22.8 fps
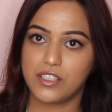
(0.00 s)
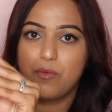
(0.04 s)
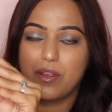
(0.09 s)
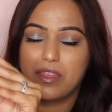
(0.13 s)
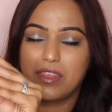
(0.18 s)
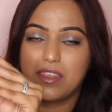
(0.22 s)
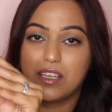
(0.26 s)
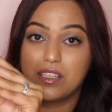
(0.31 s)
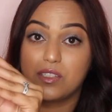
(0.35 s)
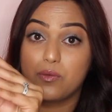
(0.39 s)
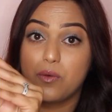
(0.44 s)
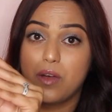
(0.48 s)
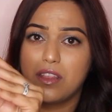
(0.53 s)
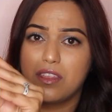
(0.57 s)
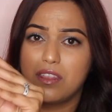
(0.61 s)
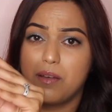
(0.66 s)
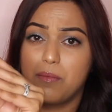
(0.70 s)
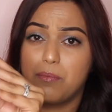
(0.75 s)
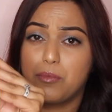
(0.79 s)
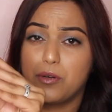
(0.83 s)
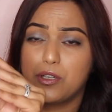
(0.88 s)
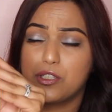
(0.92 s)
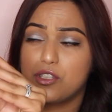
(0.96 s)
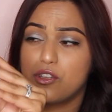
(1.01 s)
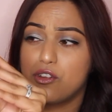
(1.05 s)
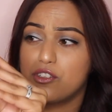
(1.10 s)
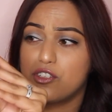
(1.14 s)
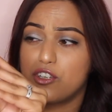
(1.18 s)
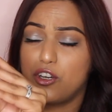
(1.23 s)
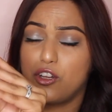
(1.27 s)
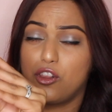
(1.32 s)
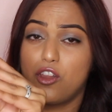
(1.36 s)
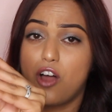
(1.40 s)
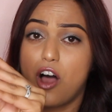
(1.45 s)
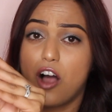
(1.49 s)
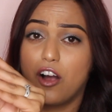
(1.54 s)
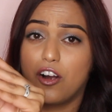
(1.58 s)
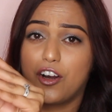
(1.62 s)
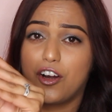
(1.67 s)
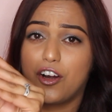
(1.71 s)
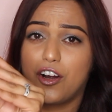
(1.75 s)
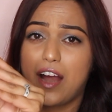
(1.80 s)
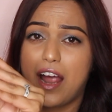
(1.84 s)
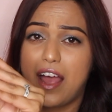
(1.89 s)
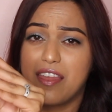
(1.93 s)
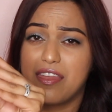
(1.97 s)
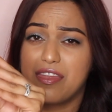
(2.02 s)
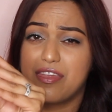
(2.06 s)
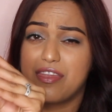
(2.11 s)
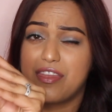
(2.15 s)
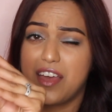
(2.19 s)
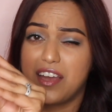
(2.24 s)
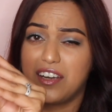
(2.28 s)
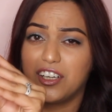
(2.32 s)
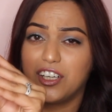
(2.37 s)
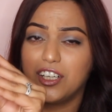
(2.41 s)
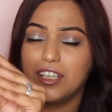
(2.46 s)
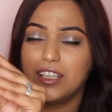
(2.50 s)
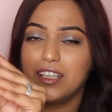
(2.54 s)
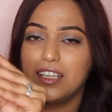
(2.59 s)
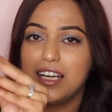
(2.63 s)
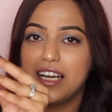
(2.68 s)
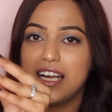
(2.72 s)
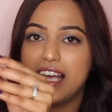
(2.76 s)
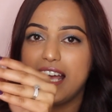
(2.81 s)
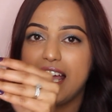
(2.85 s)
With this one, the bristles are longer and thinner,